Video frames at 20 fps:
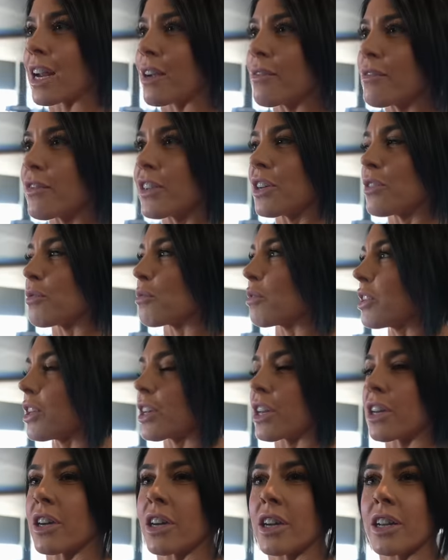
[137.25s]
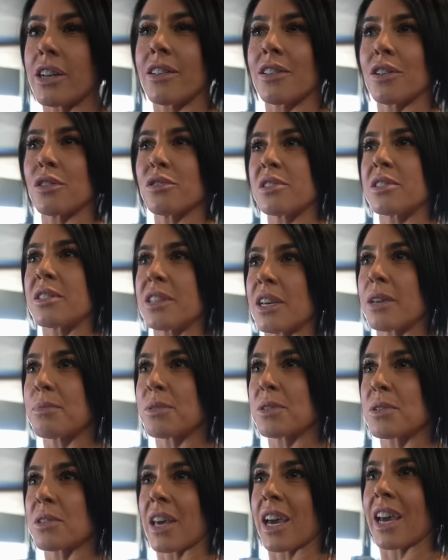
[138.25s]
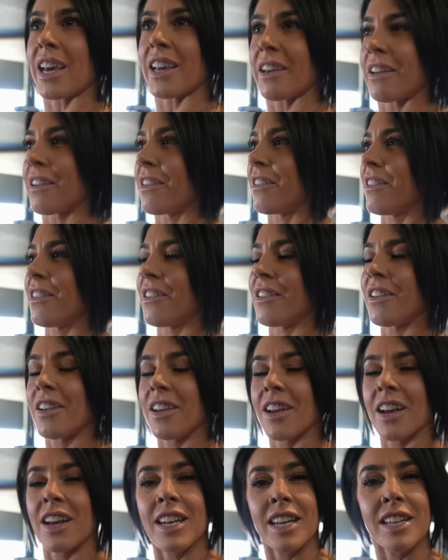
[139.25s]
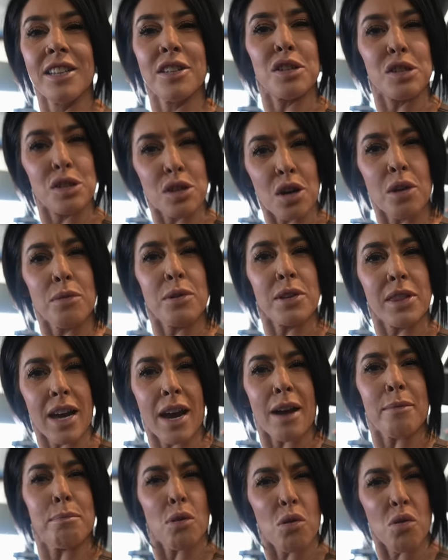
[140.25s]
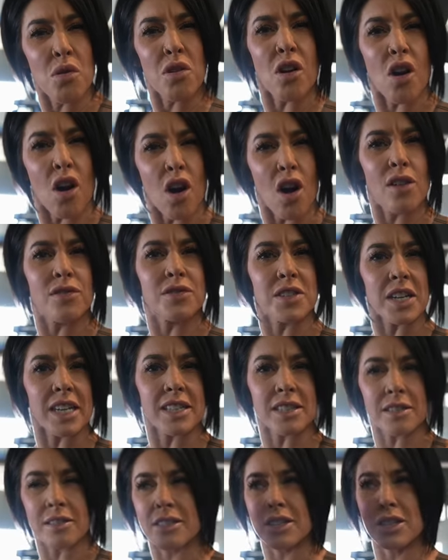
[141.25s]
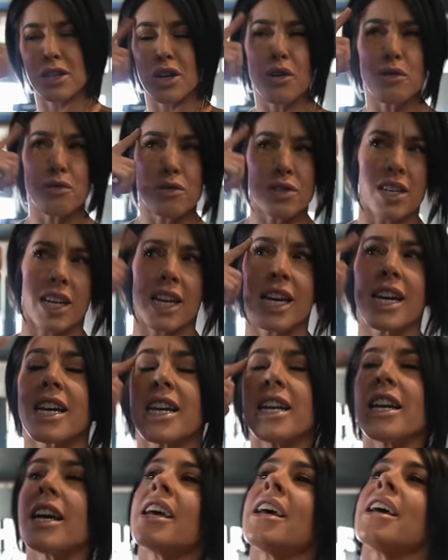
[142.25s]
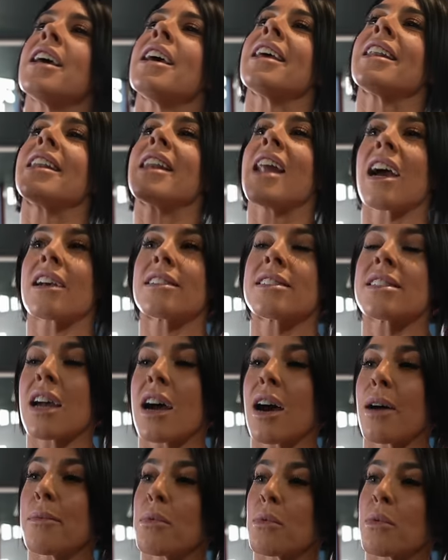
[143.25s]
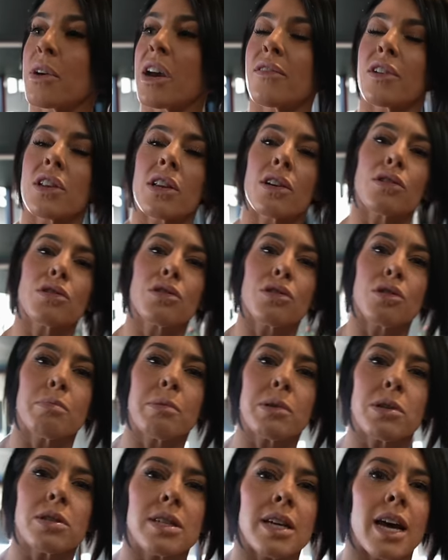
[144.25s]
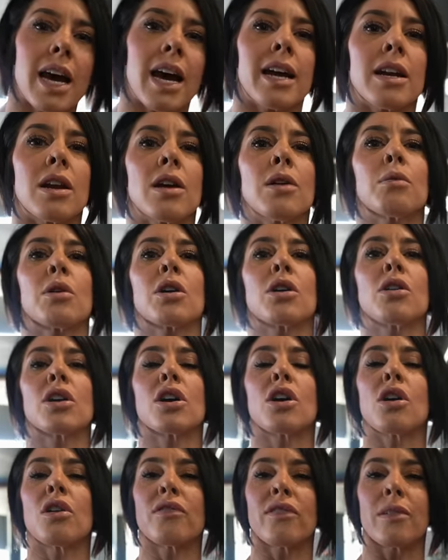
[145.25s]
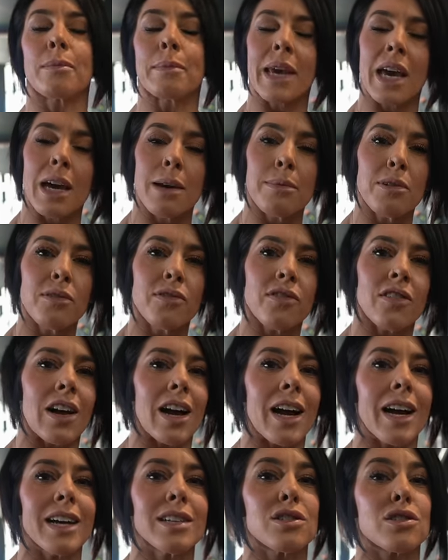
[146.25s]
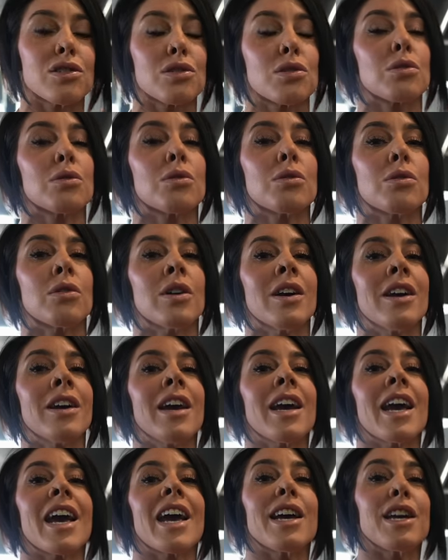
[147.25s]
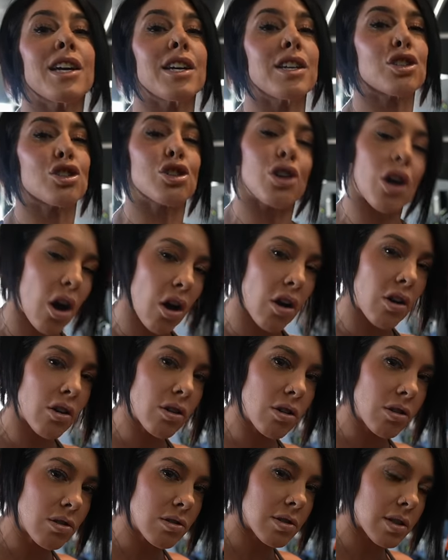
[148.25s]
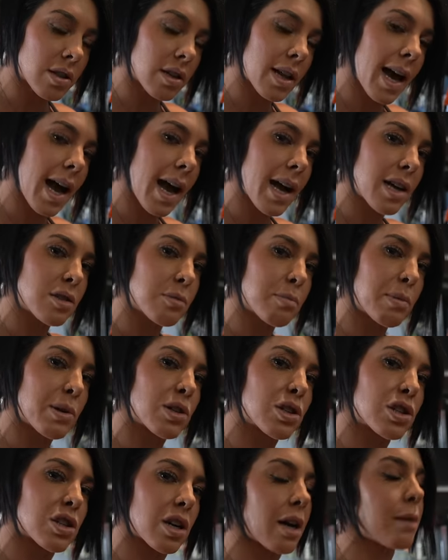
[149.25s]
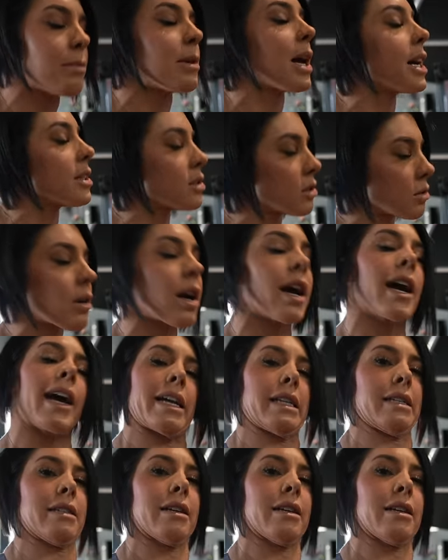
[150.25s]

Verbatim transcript: I'm feeling really good. Those dips, like, I need to start with that more often. Noted. Next up, we have a little superset. We're going to go from cable flies to a Charles Glass push-up. That's right.